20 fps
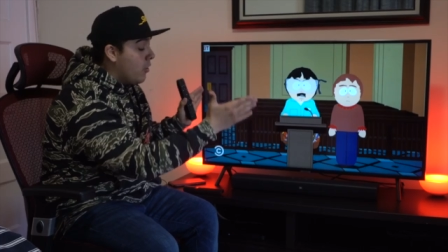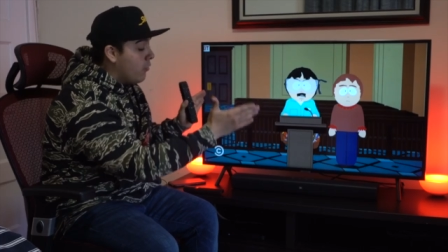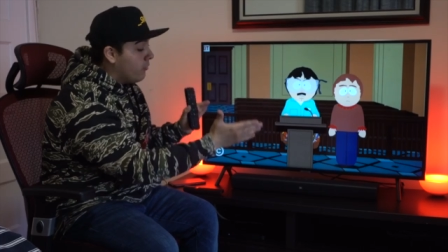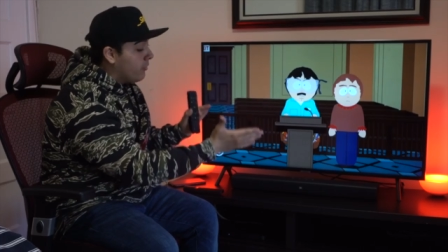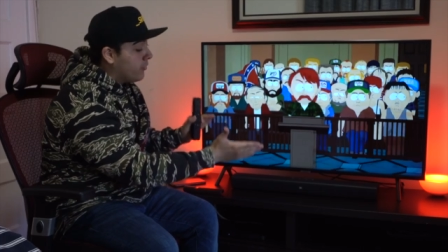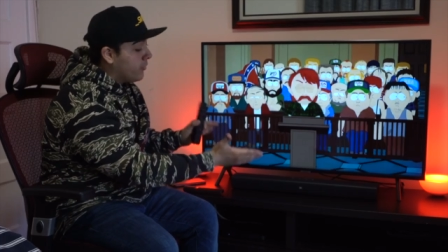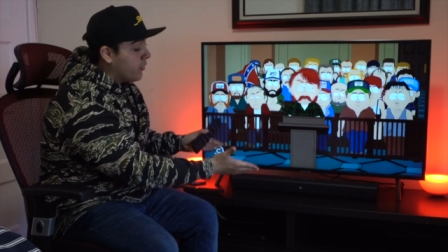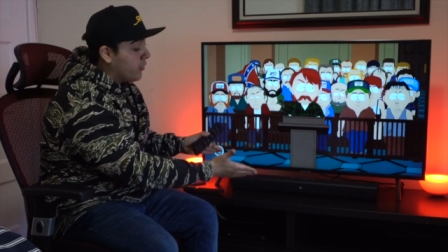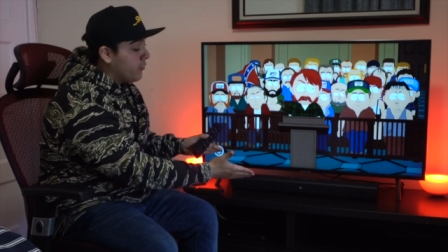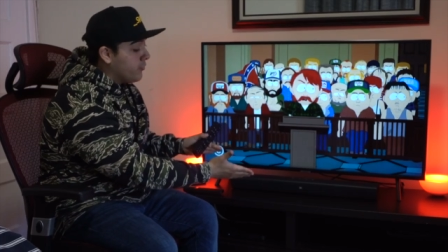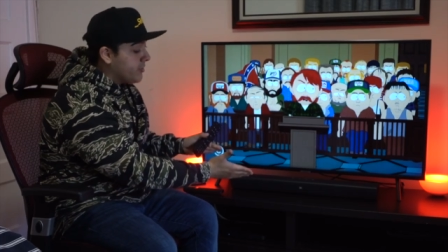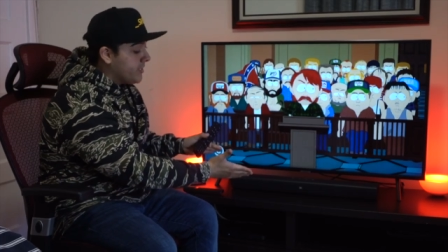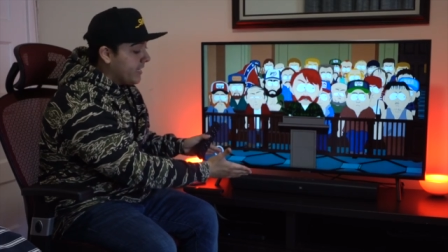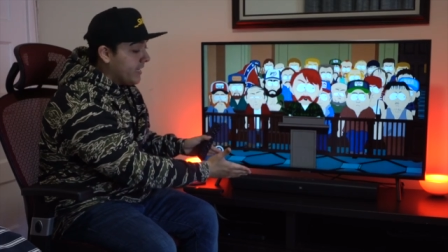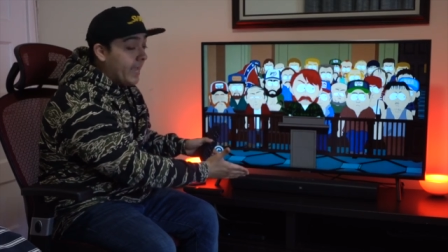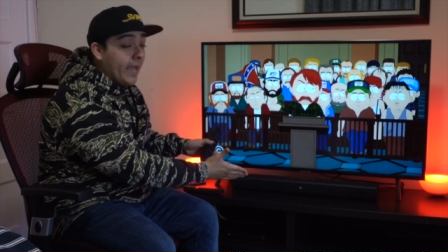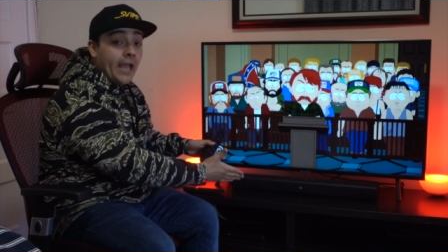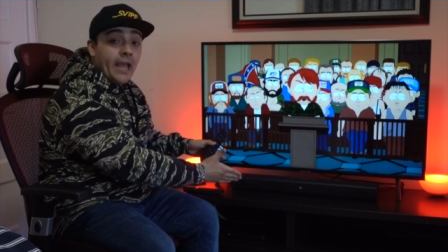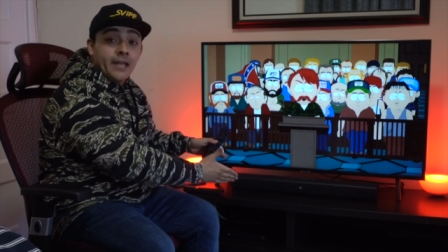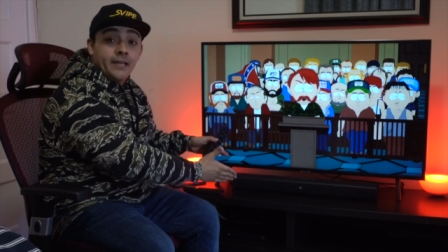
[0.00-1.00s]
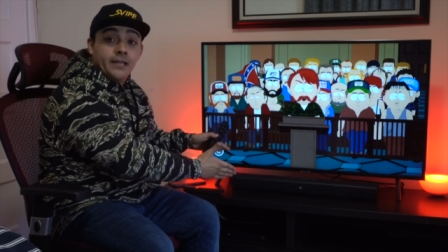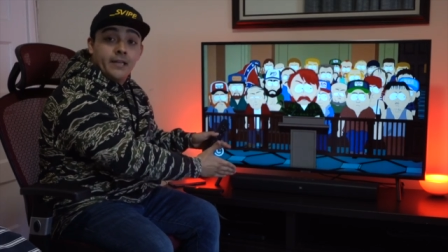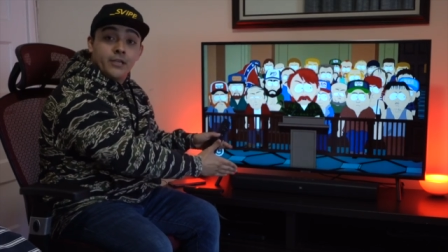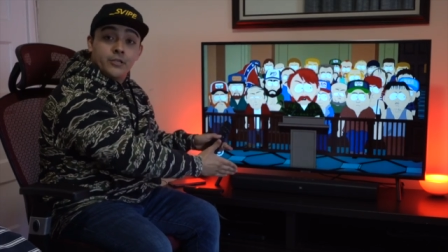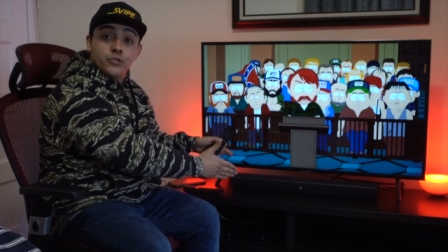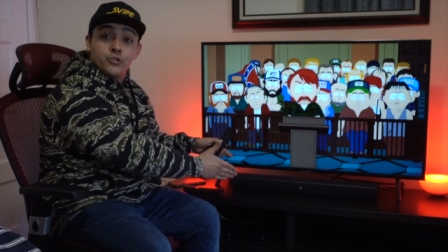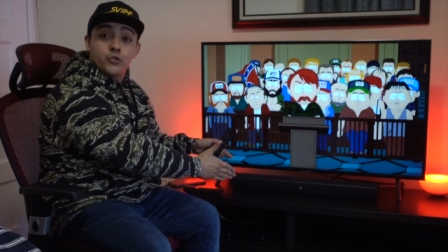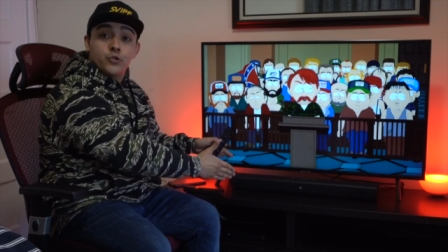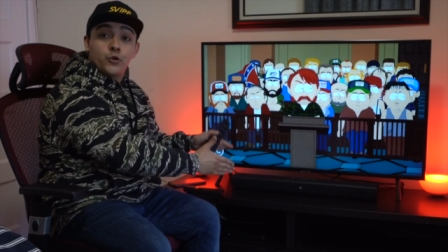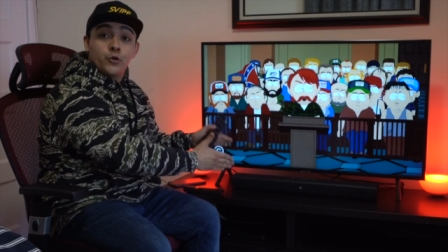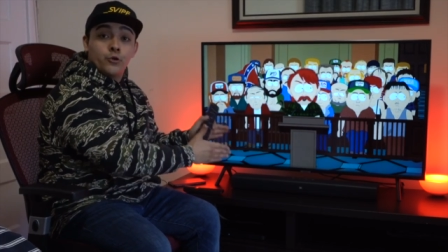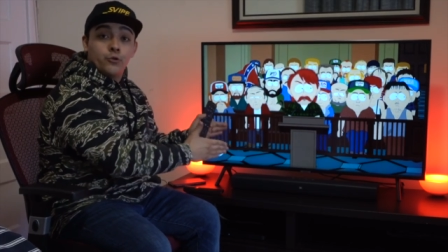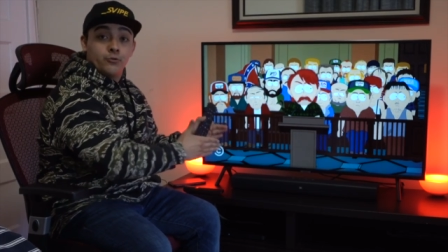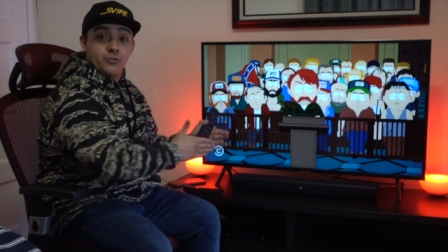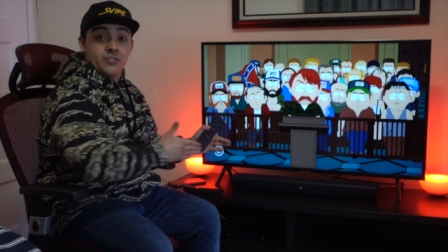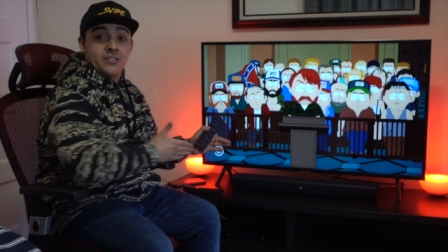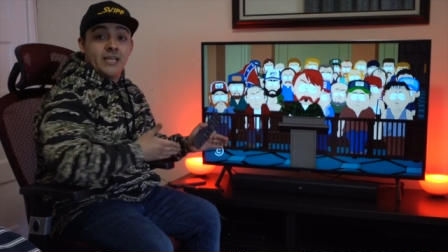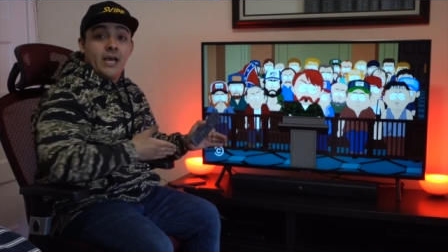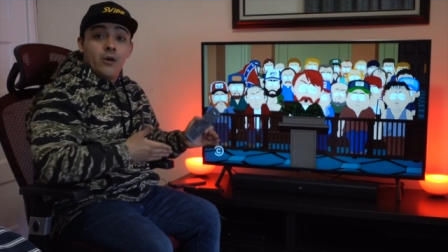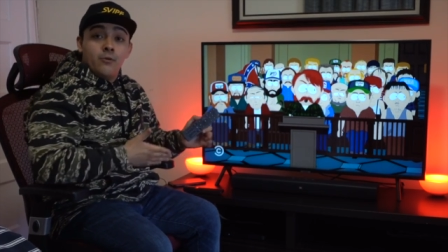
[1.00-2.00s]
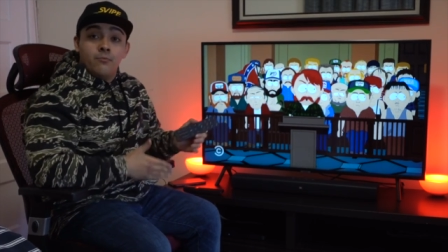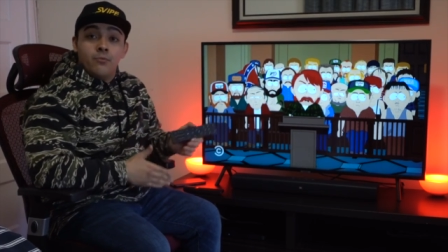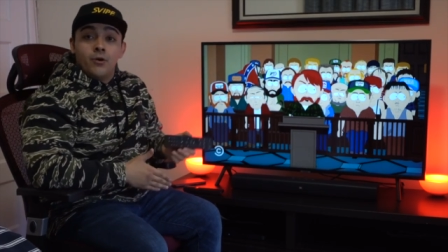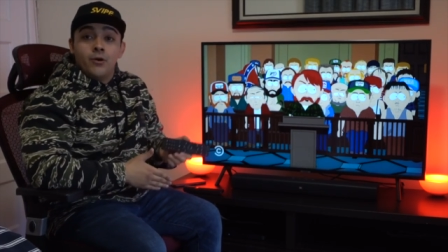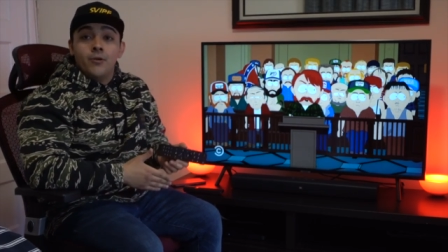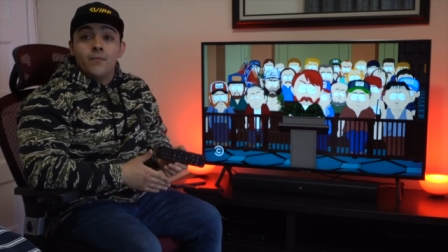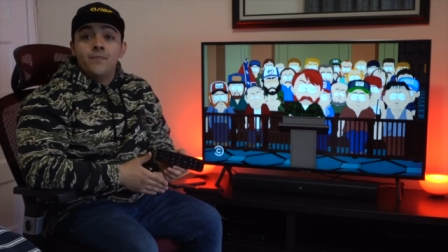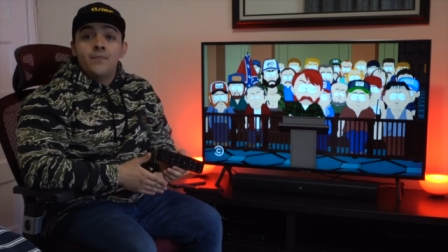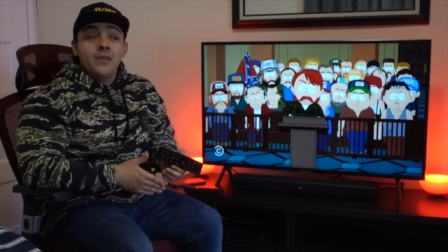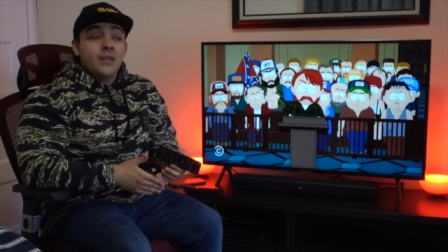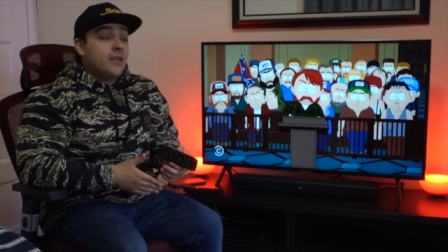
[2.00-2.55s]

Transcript: while using an external soundbar.